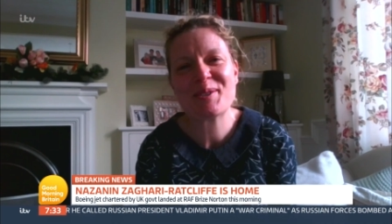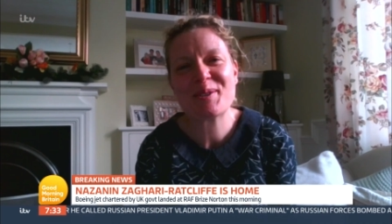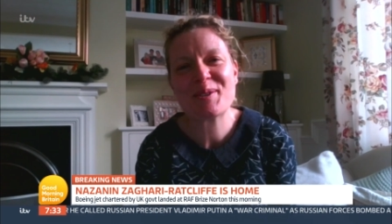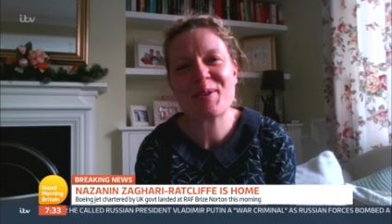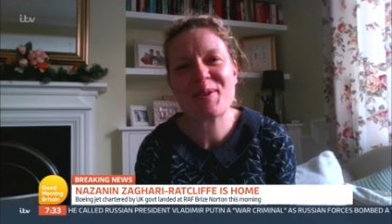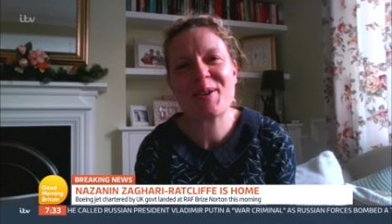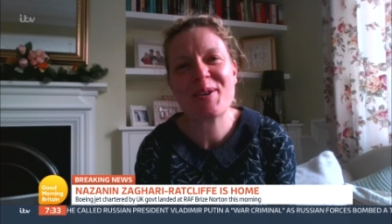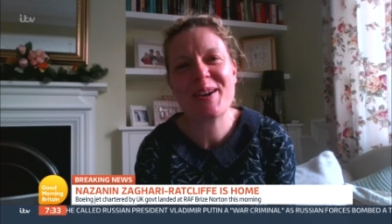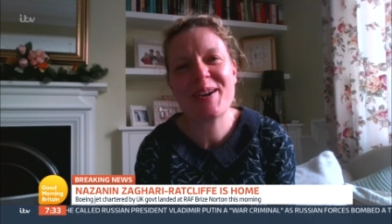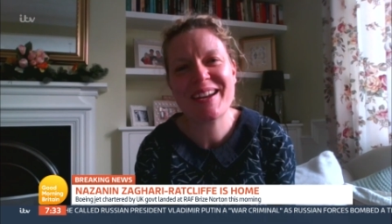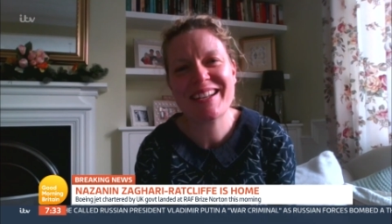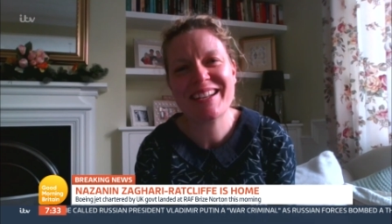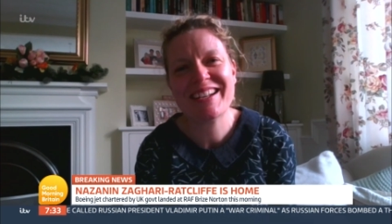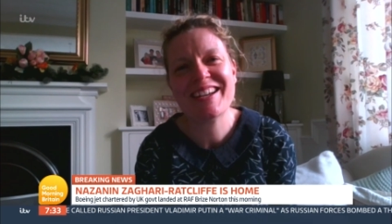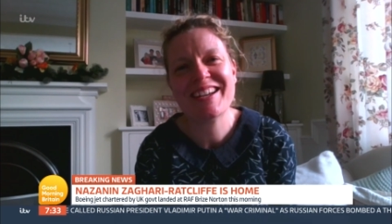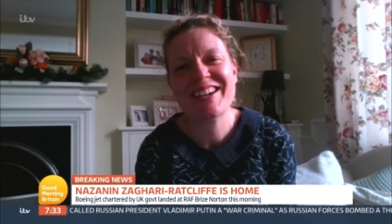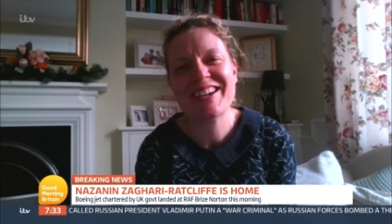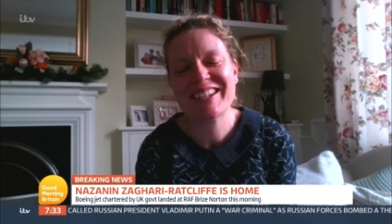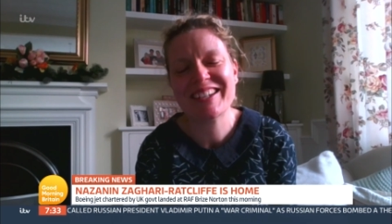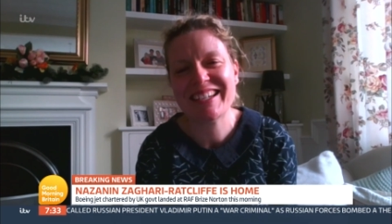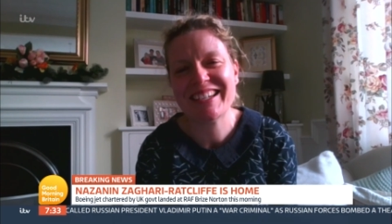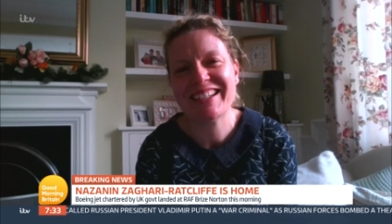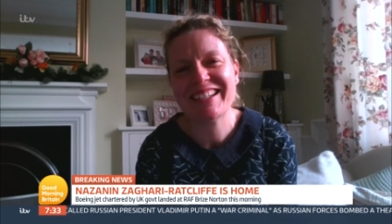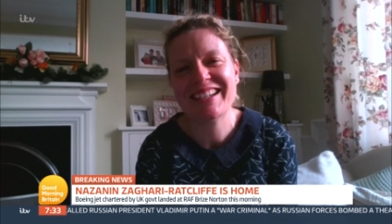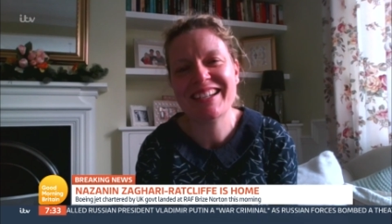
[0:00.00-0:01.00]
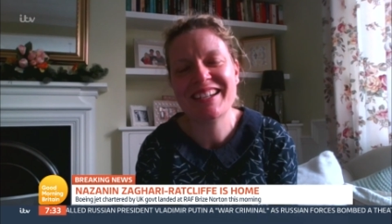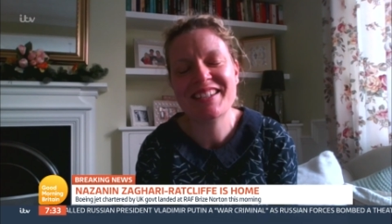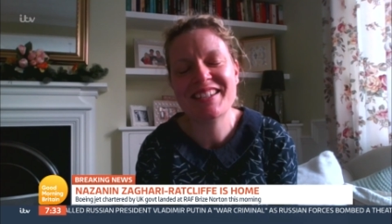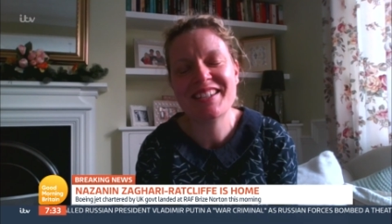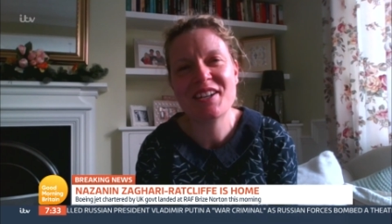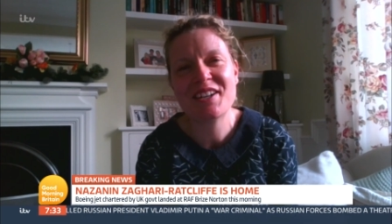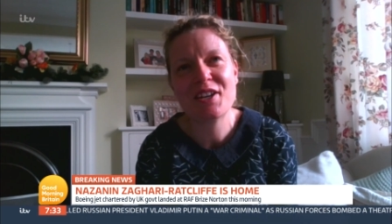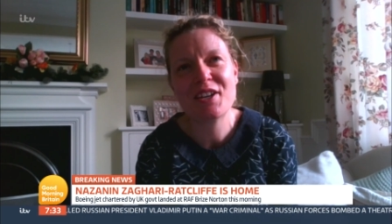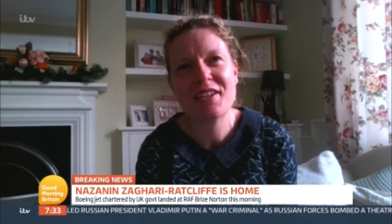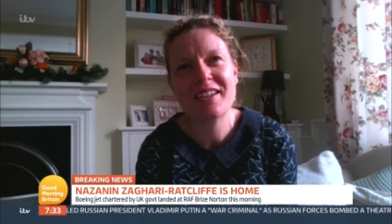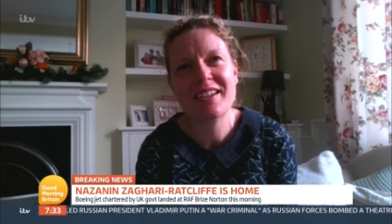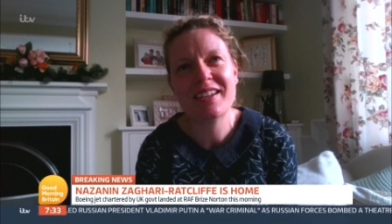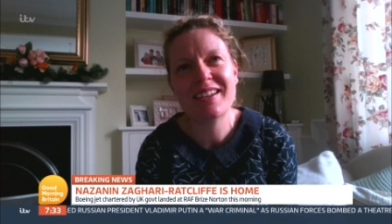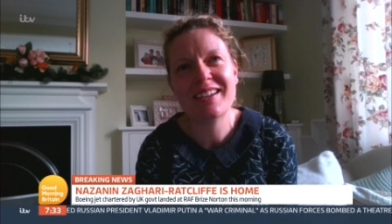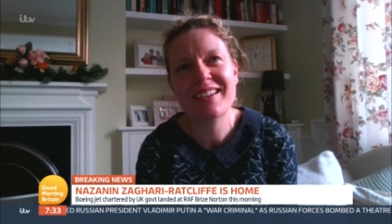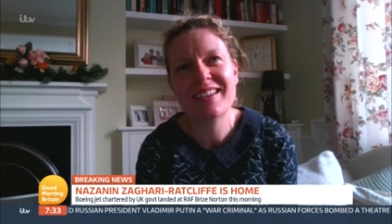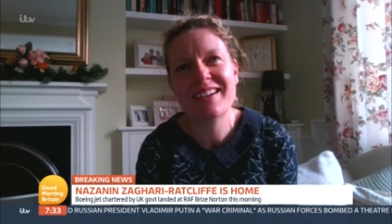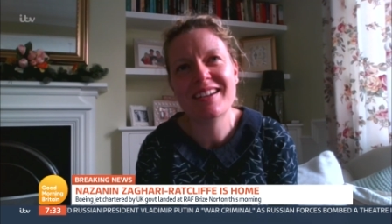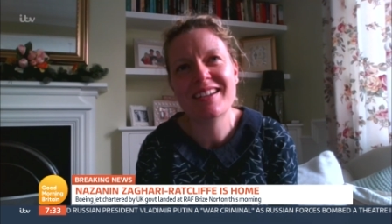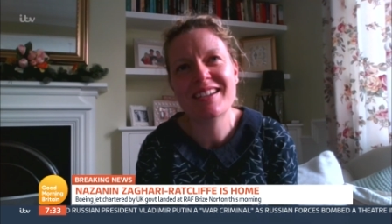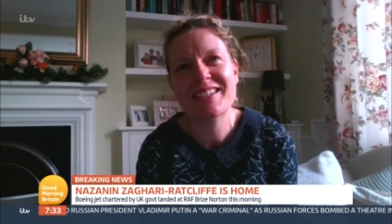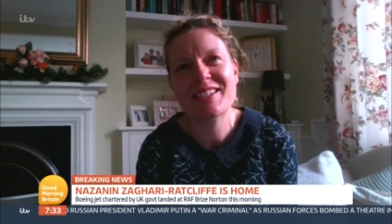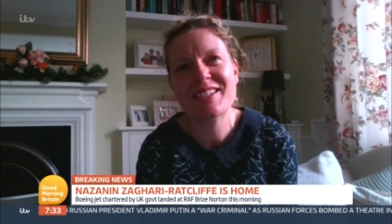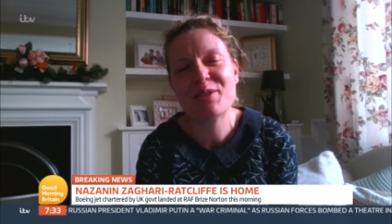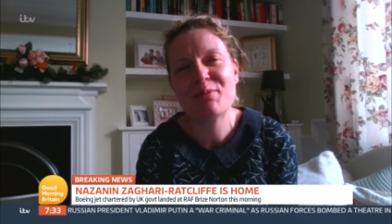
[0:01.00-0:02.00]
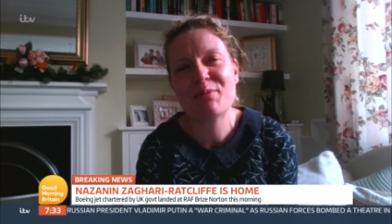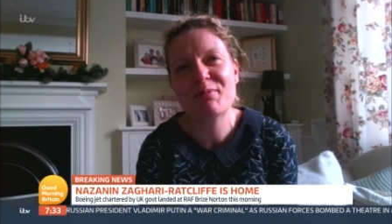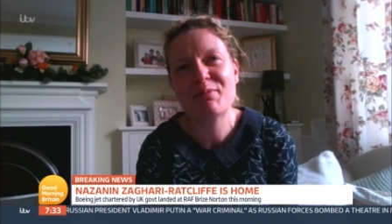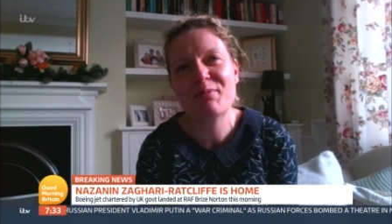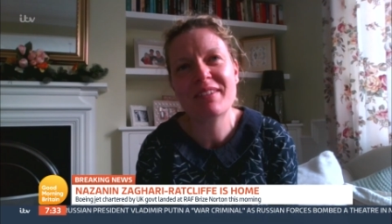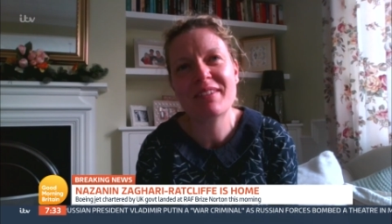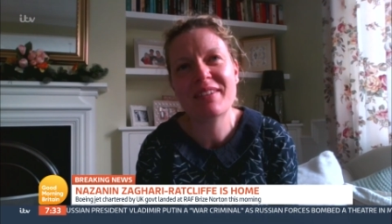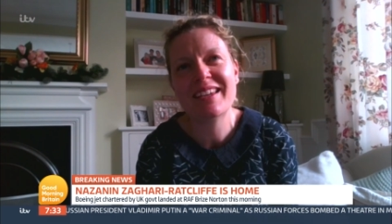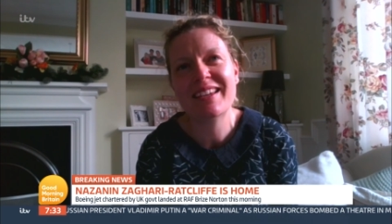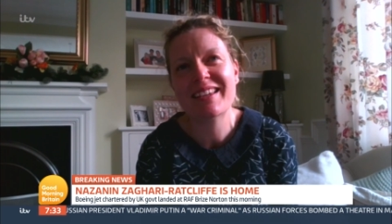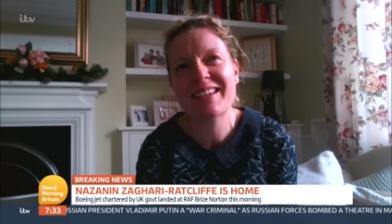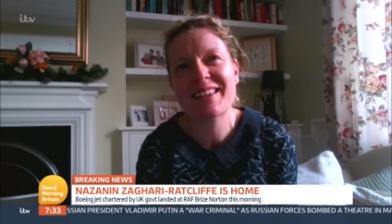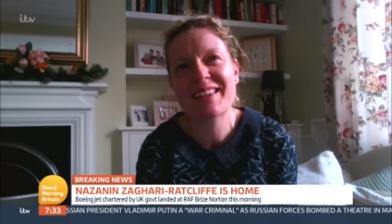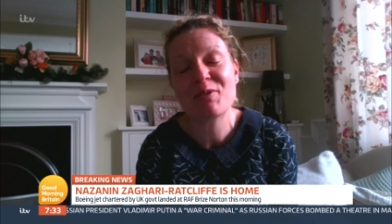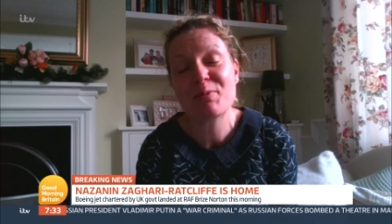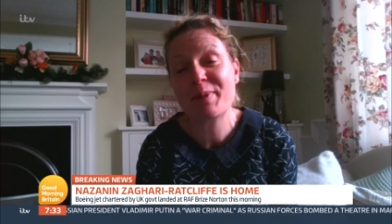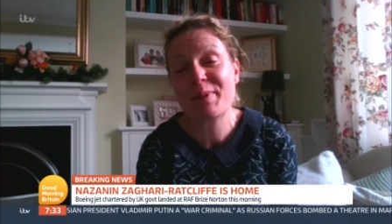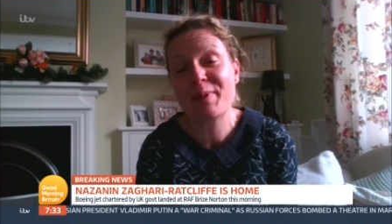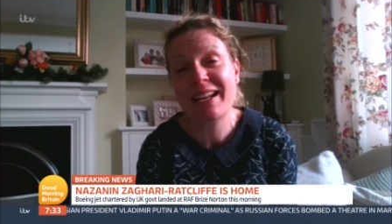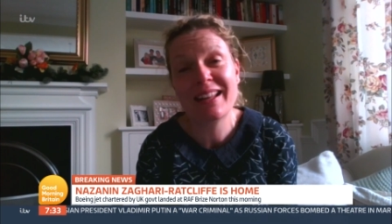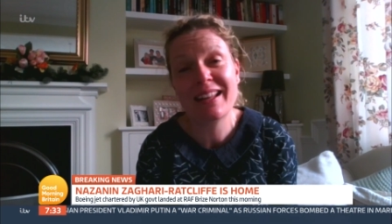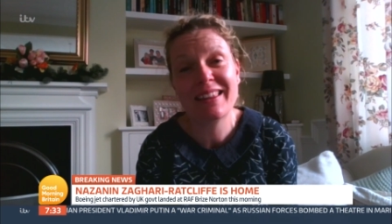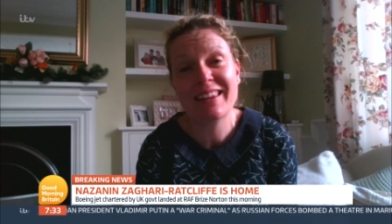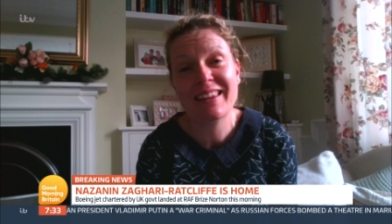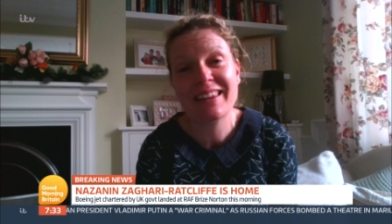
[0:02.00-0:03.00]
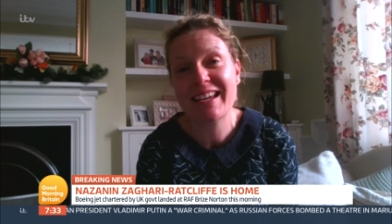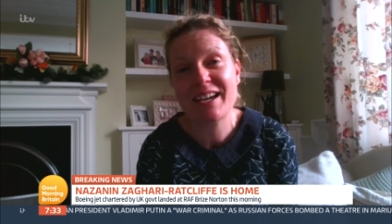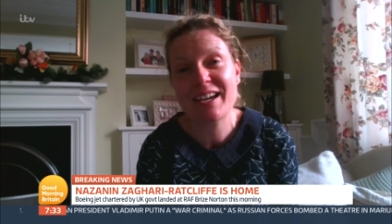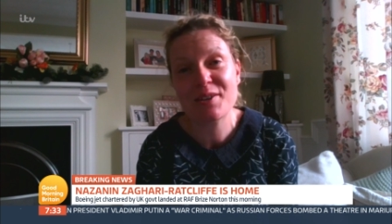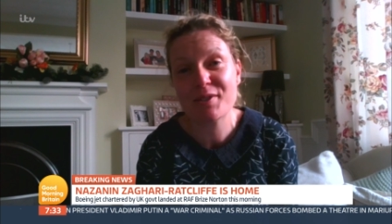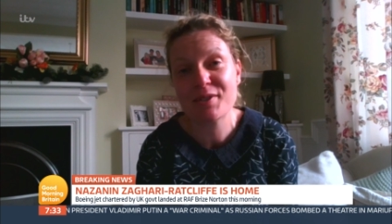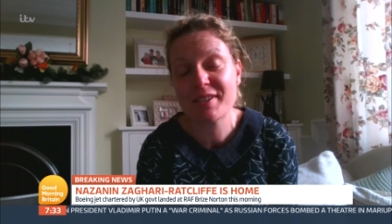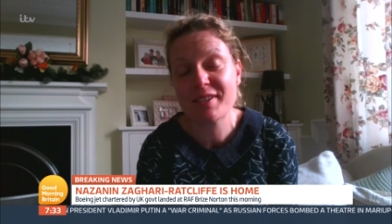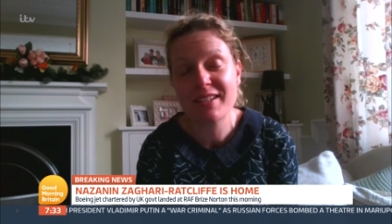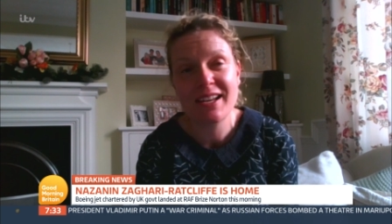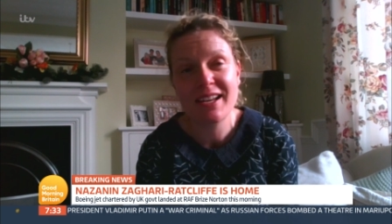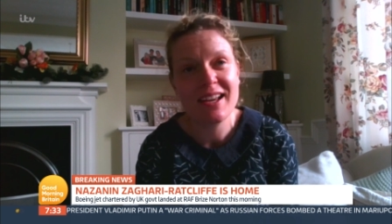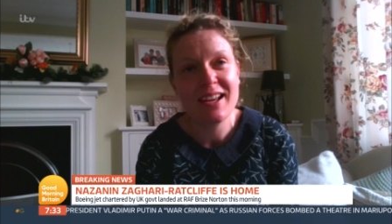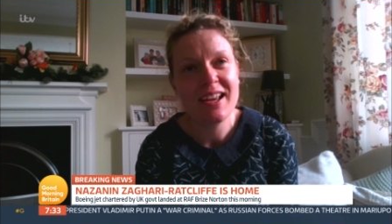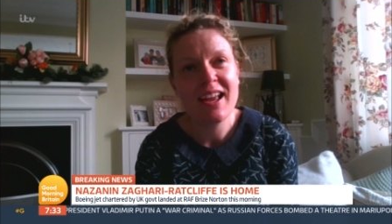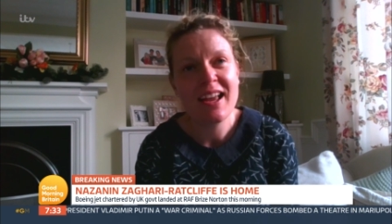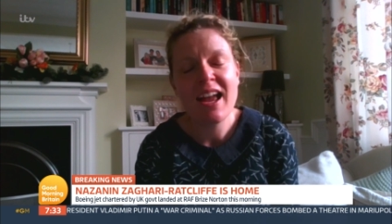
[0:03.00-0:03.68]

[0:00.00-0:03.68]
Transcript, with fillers: of crying and hugging. I don't think there'll be anything else.